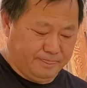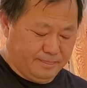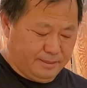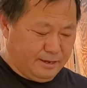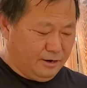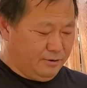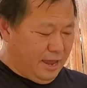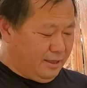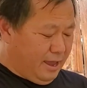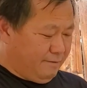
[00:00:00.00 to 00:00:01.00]
And here you have
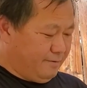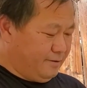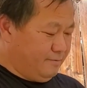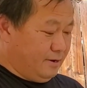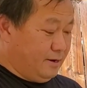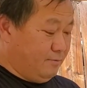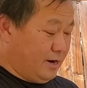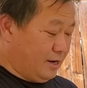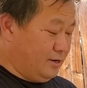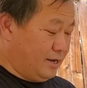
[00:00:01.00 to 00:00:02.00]
it. And then when I
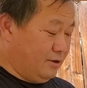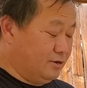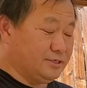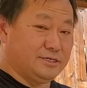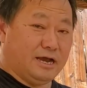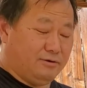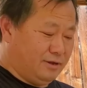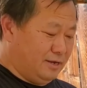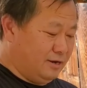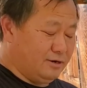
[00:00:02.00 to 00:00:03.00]
cook it, you're gonna see how
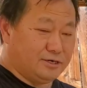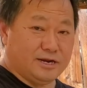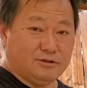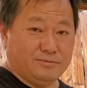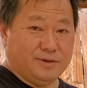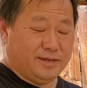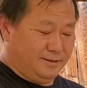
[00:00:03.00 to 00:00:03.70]
it's gonna turn out to be.